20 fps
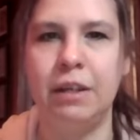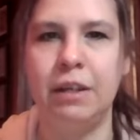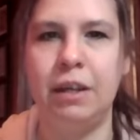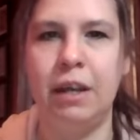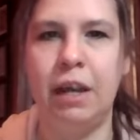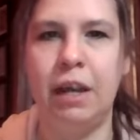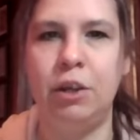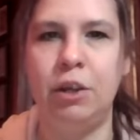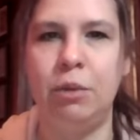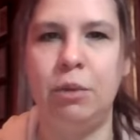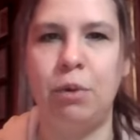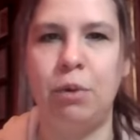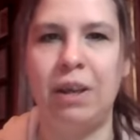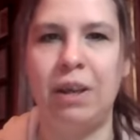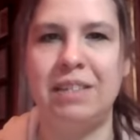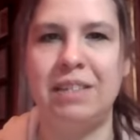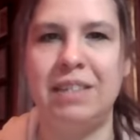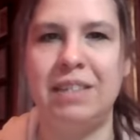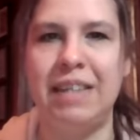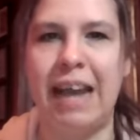And you
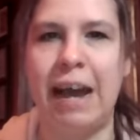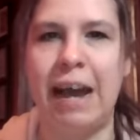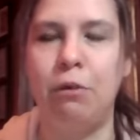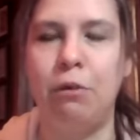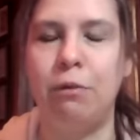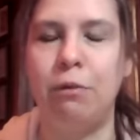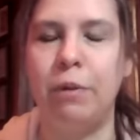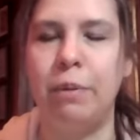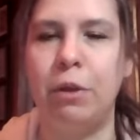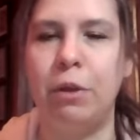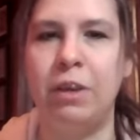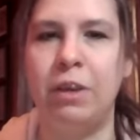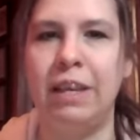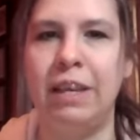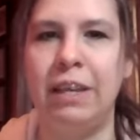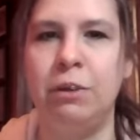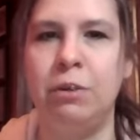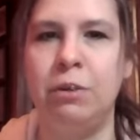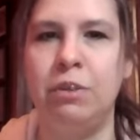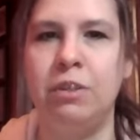press down from your
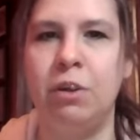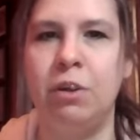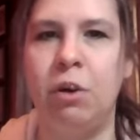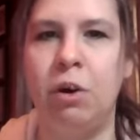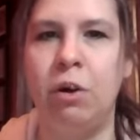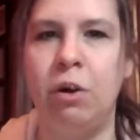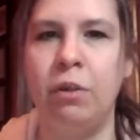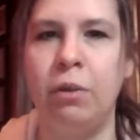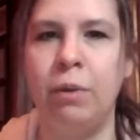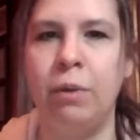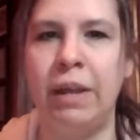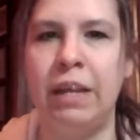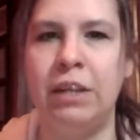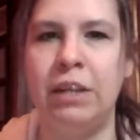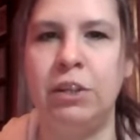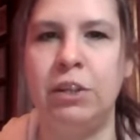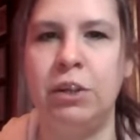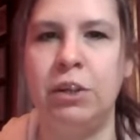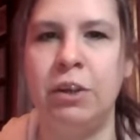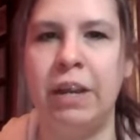heels all the way
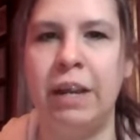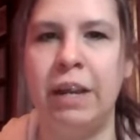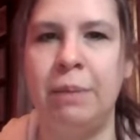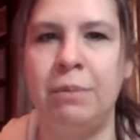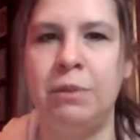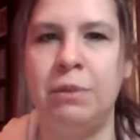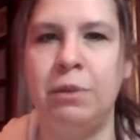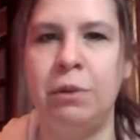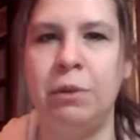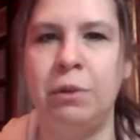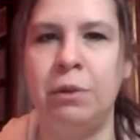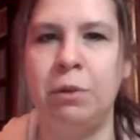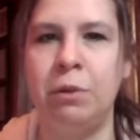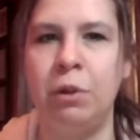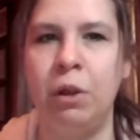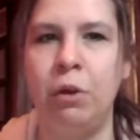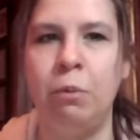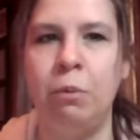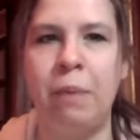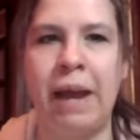into your hips so your
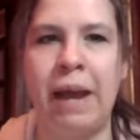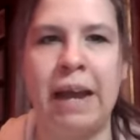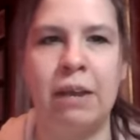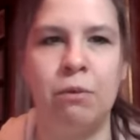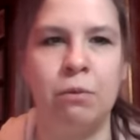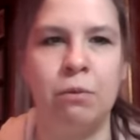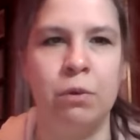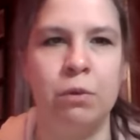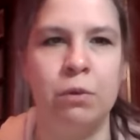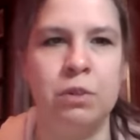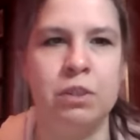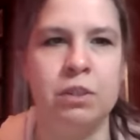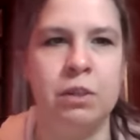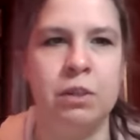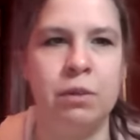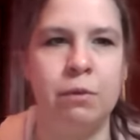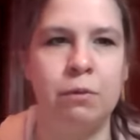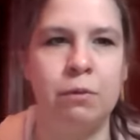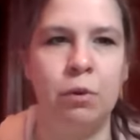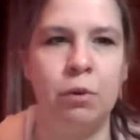low back roots to
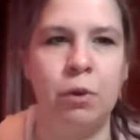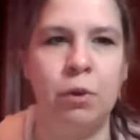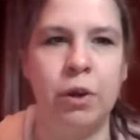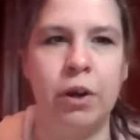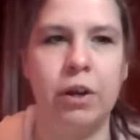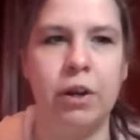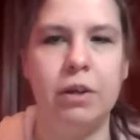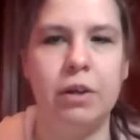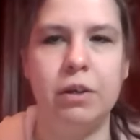the floor.